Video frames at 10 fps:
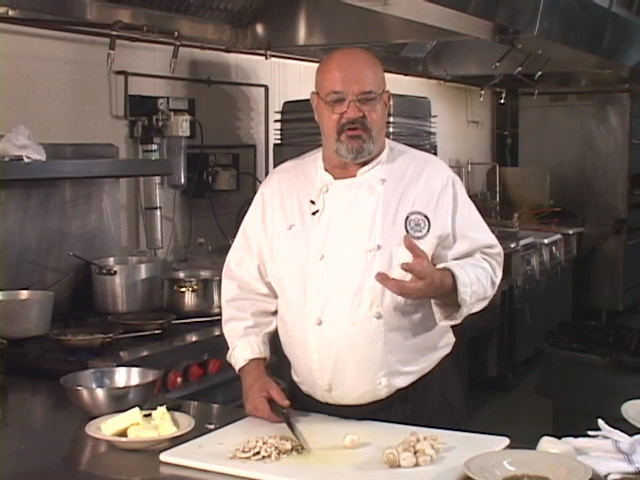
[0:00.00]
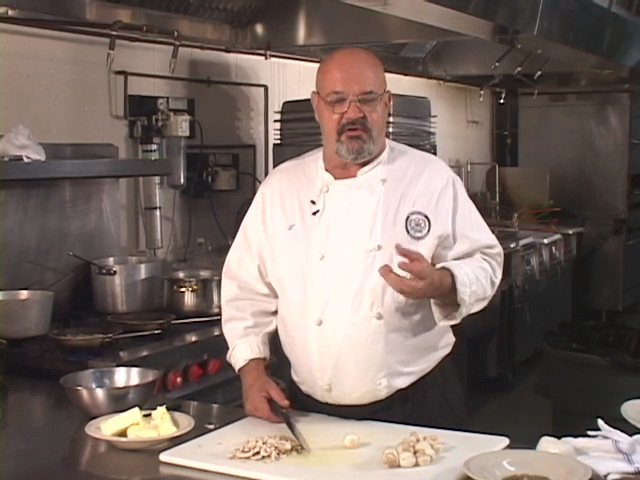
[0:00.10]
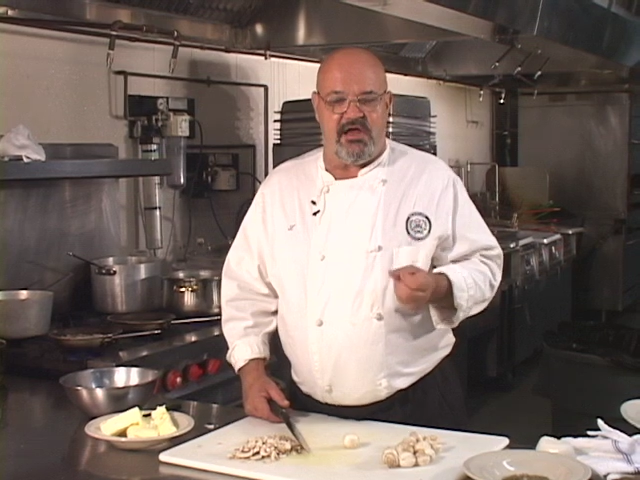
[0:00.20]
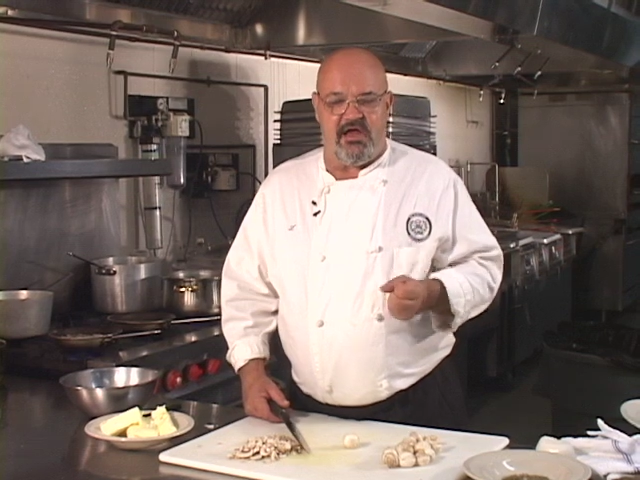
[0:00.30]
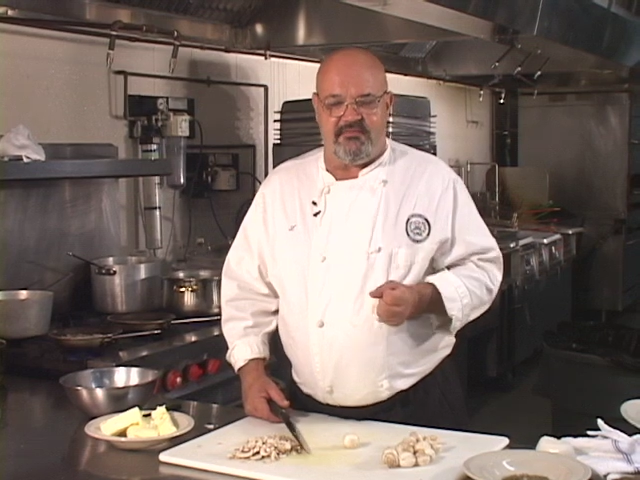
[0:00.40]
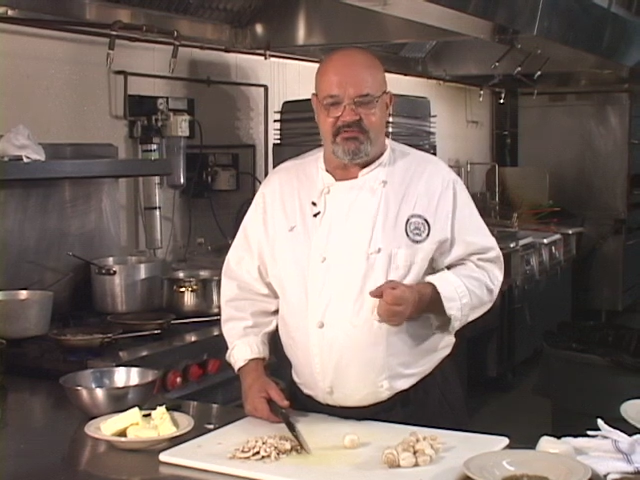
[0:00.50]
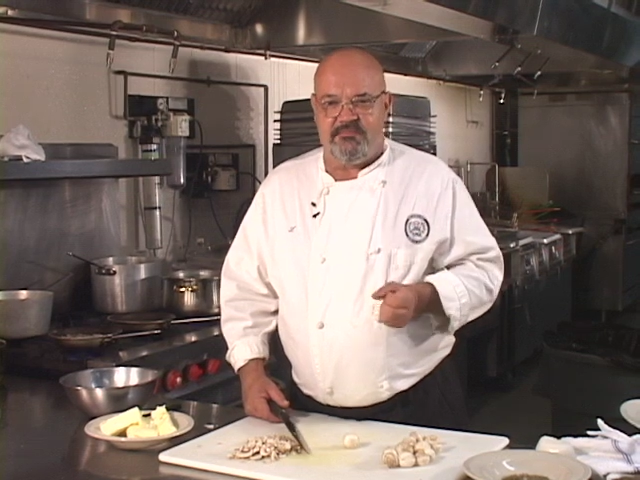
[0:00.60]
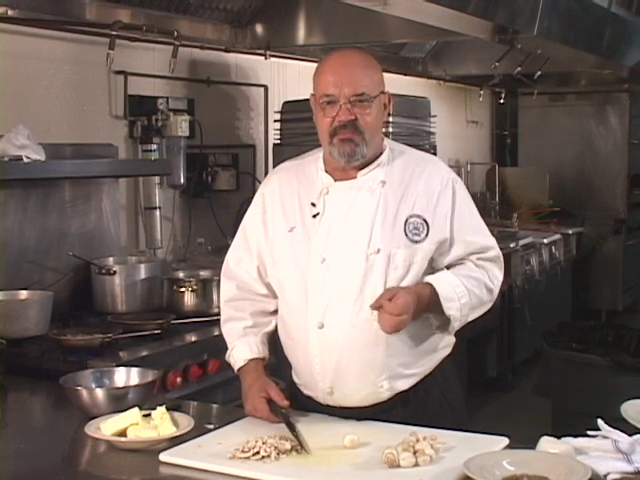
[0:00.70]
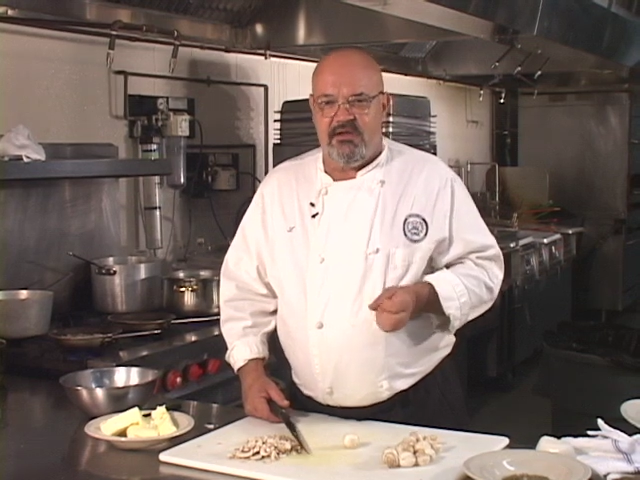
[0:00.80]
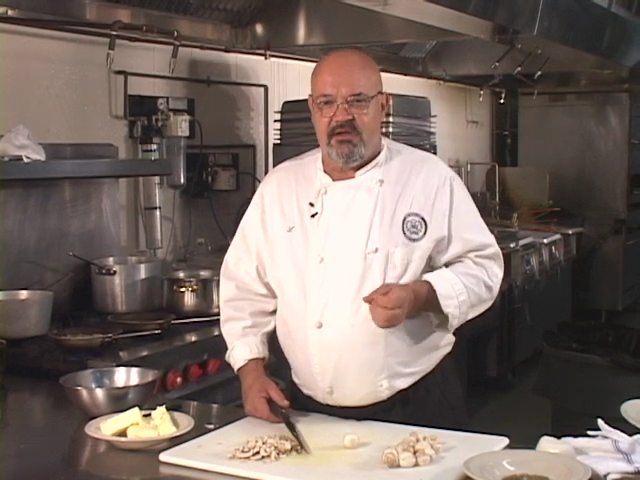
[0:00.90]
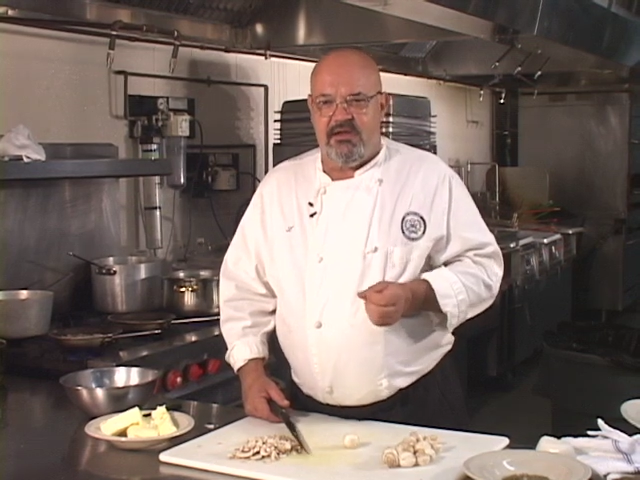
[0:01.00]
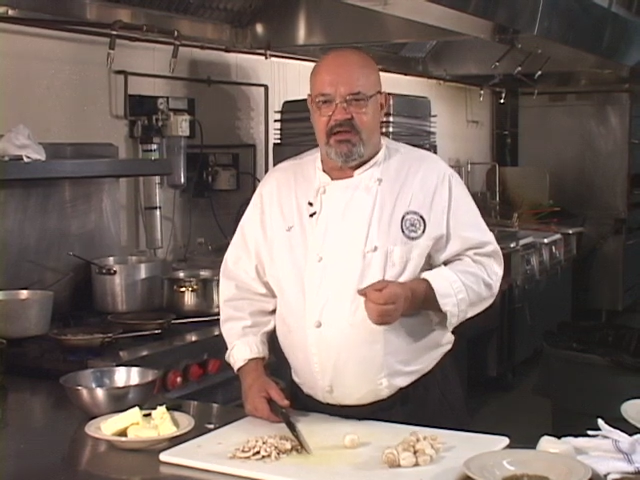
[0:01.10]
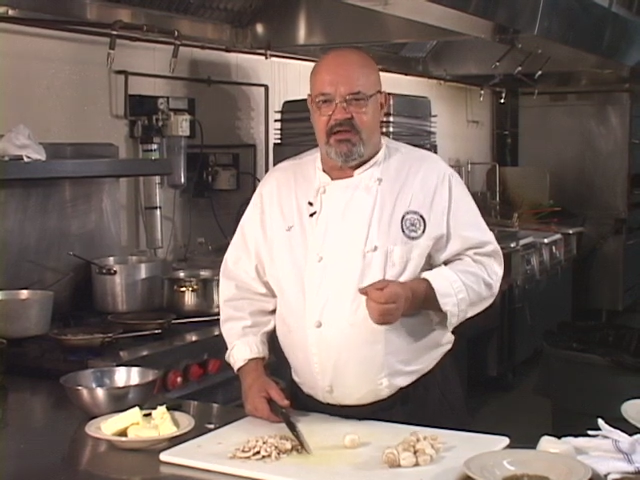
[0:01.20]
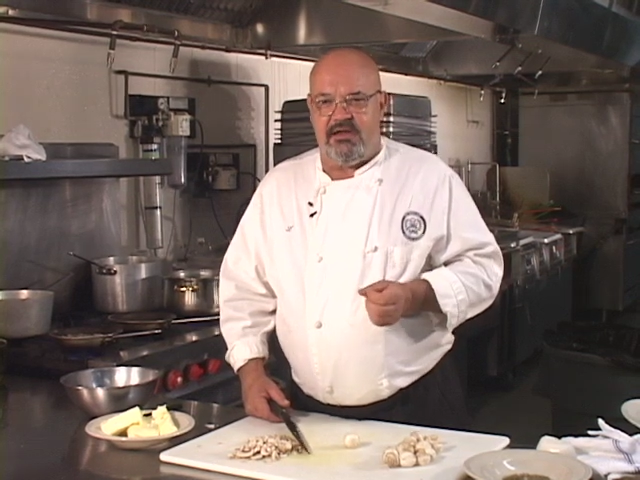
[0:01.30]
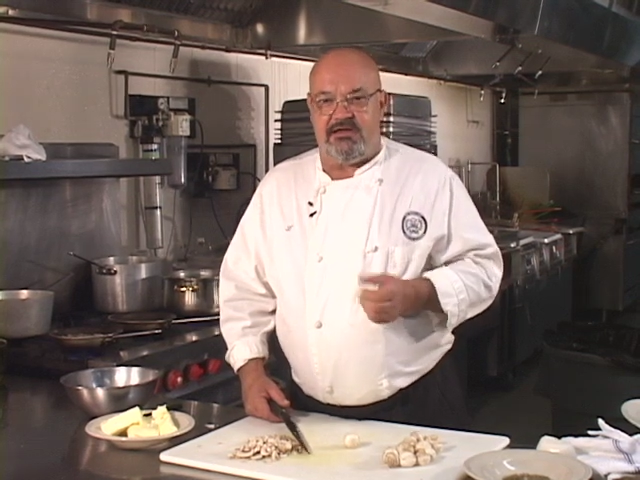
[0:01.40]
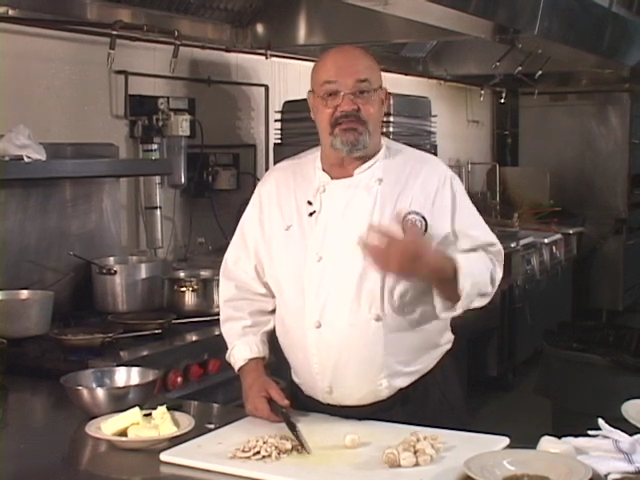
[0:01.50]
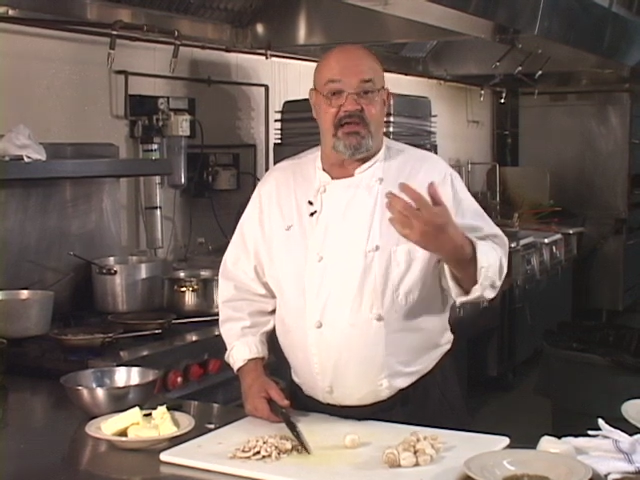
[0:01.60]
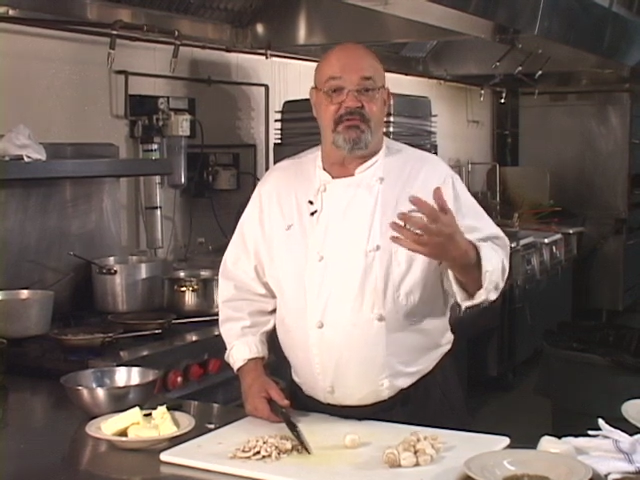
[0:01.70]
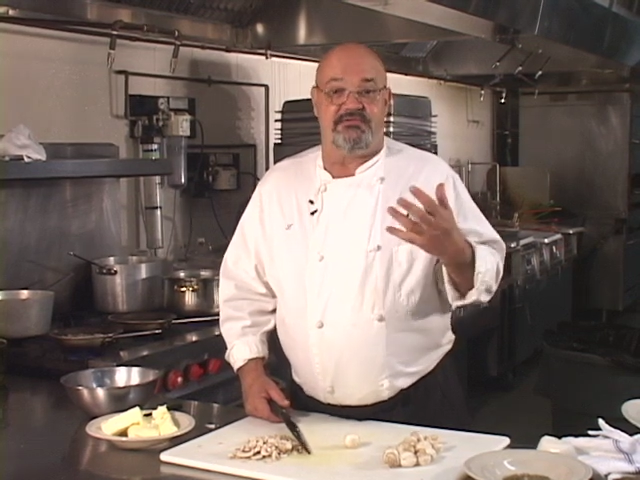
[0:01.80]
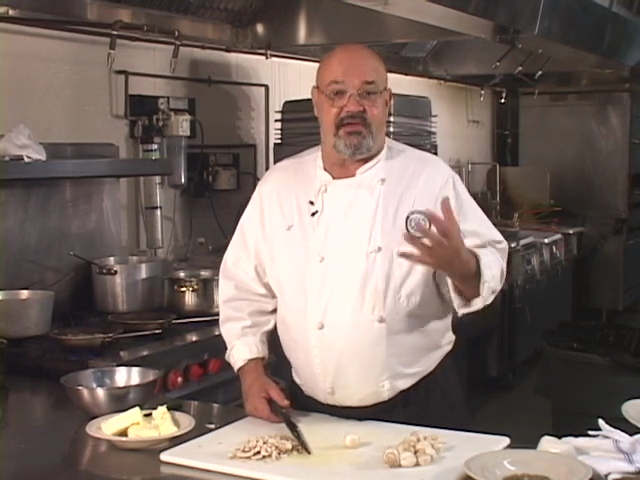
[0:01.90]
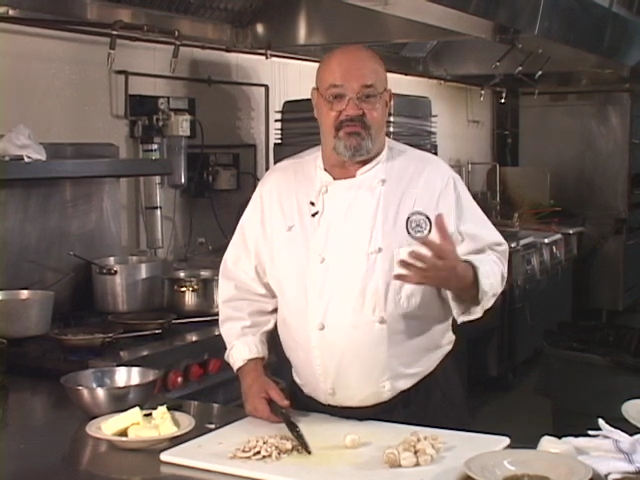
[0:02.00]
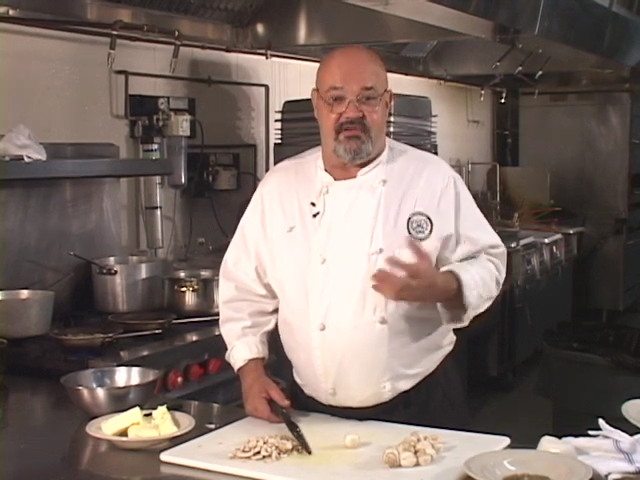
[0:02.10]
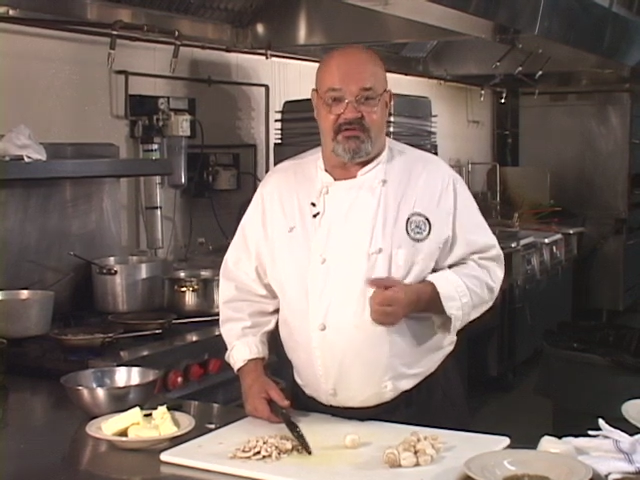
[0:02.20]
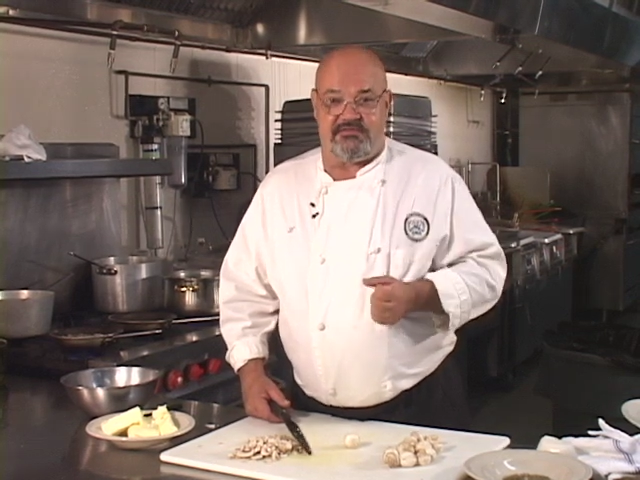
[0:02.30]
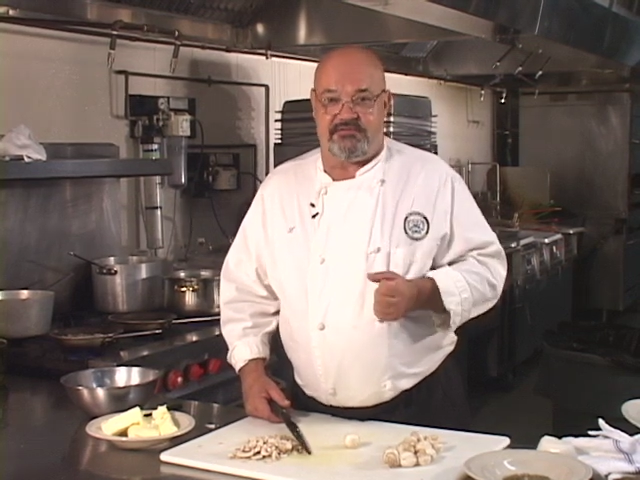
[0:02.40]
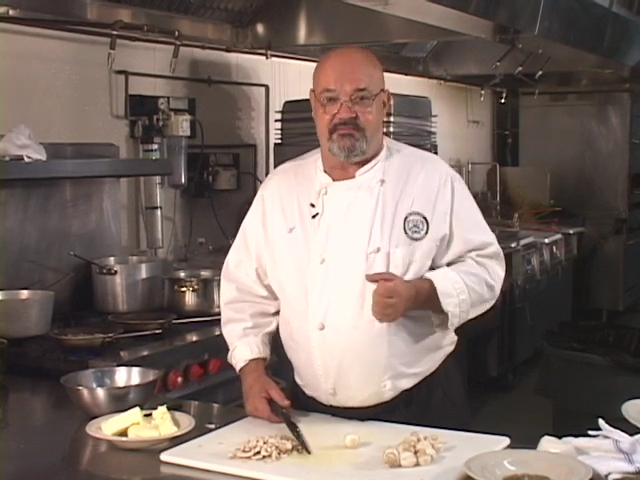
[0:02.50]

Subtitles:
knives. And it sounds like this.